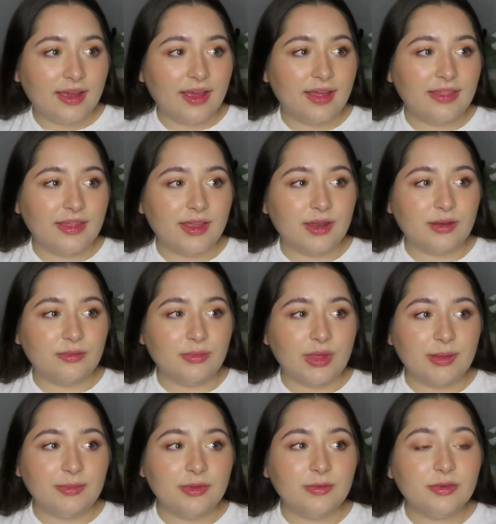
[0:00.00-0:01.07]
And then
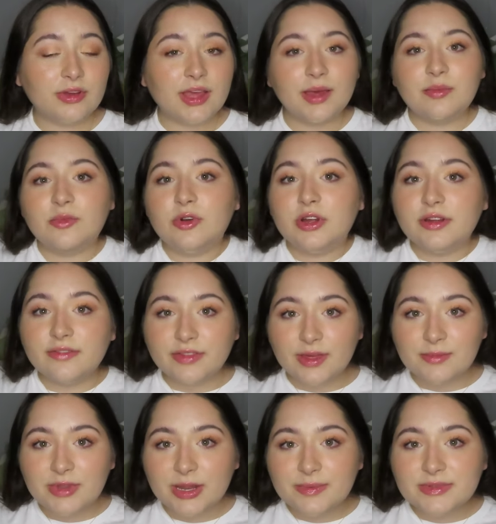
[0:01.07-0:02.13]
maybe we'll get more of
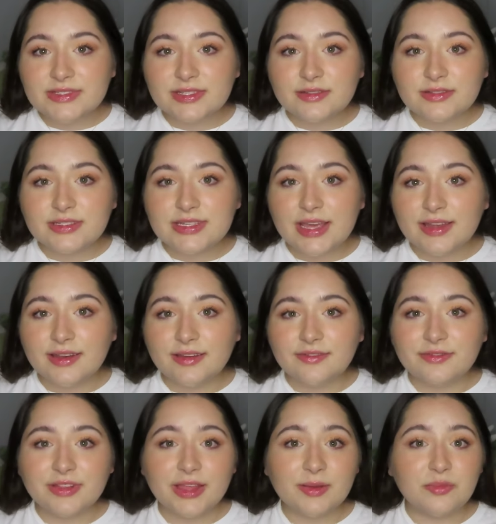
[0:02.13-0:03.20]
them in episode 10,
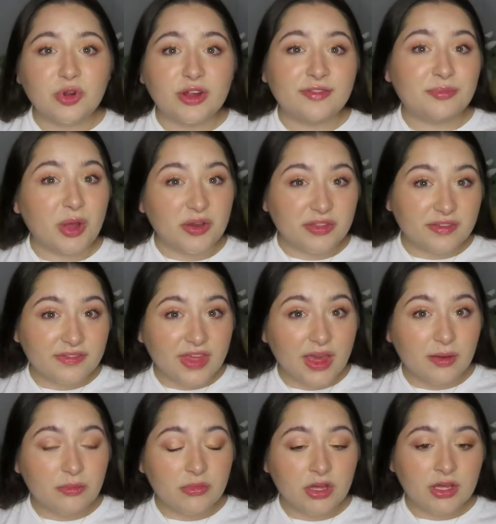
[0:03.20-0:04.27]
of like more of both of
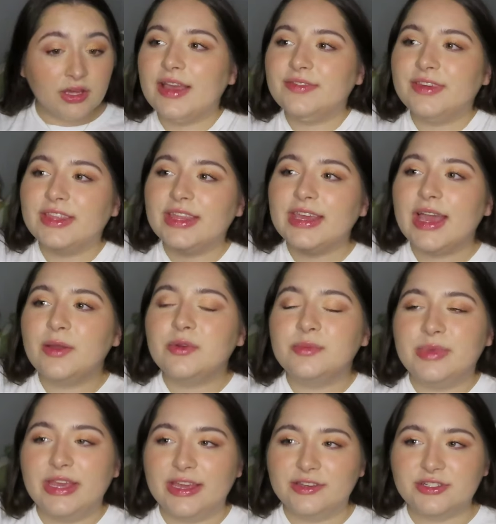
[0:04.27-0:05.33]
them. I feel like I would
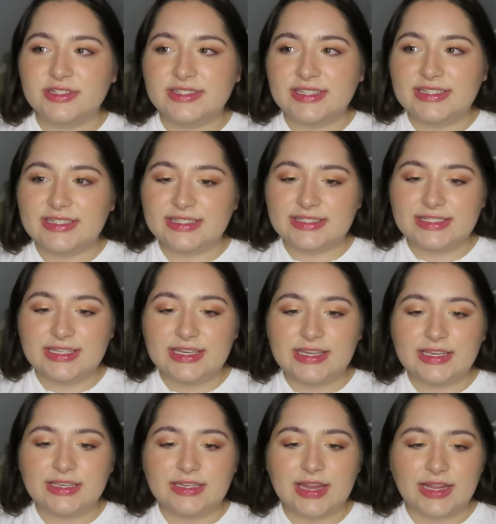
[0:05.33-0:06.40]
be interested to
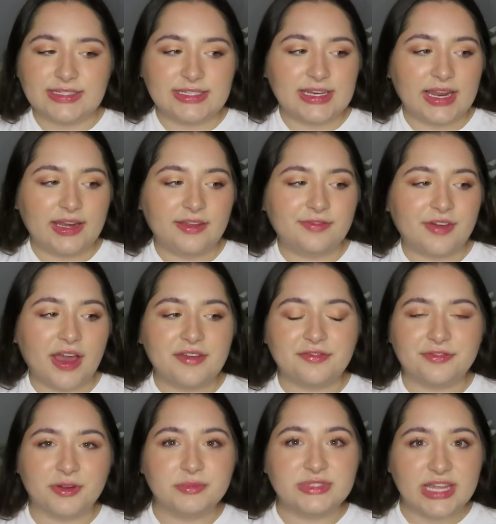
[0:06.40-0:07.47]
see 1995
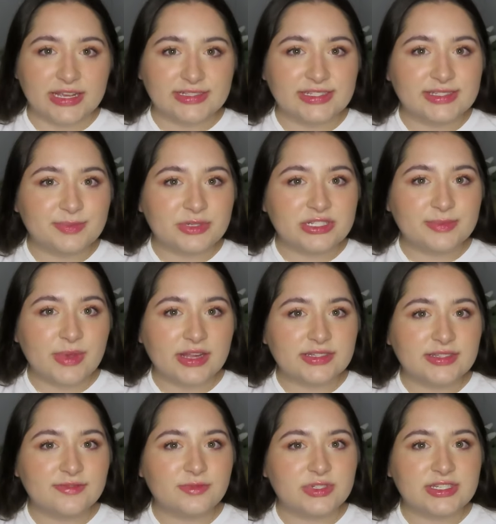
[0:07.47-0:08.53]
from Dex's
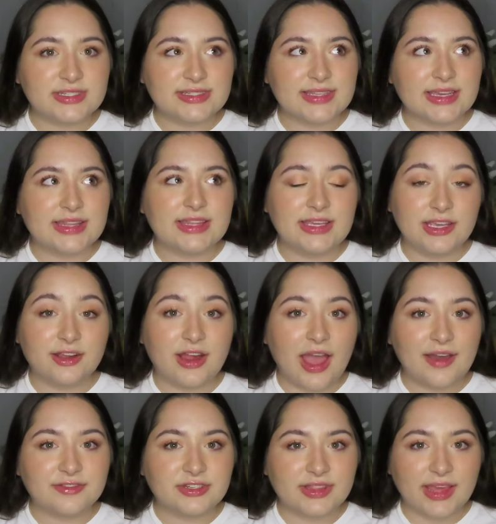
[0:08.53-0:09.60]
perspective, which is like the year
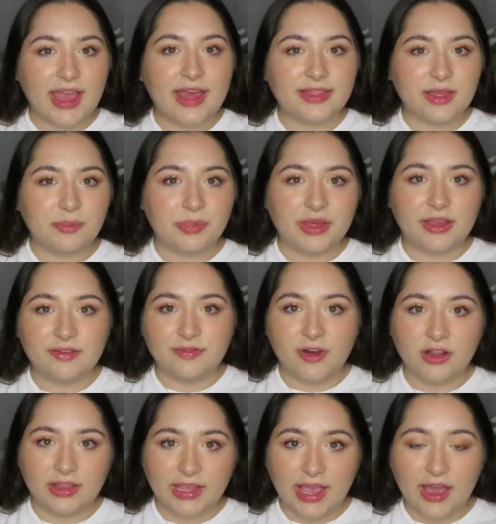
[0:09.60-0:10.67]
after they had that big
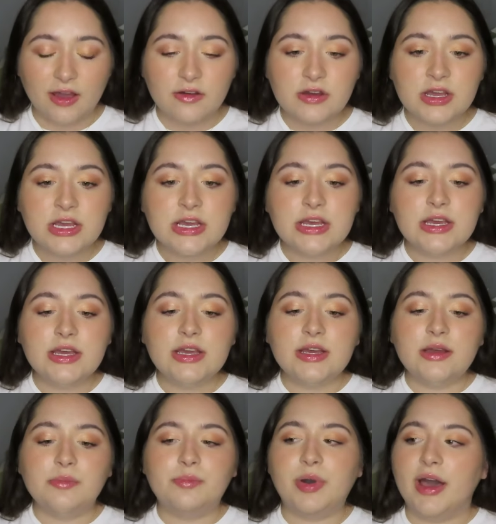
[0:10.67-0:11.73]
falling out.
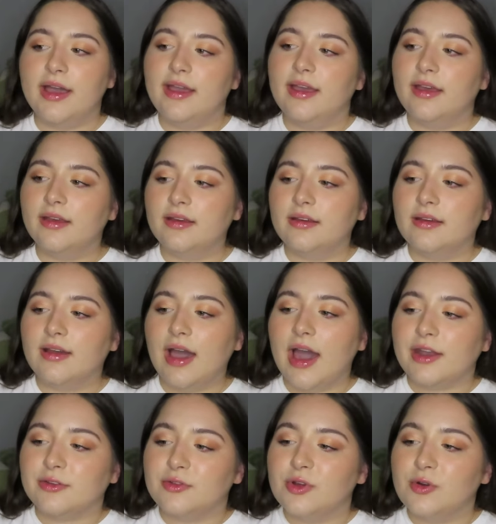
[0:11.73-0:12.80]
But
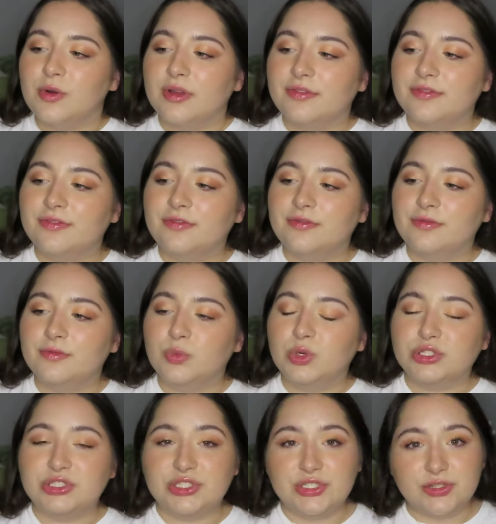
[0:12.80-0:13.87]
I don't know if
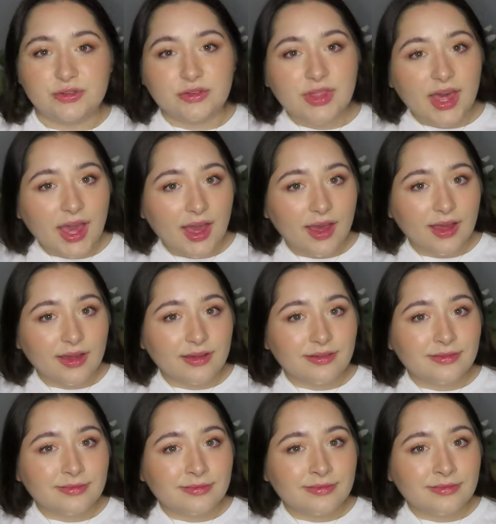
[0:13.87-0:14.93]
we'll do that.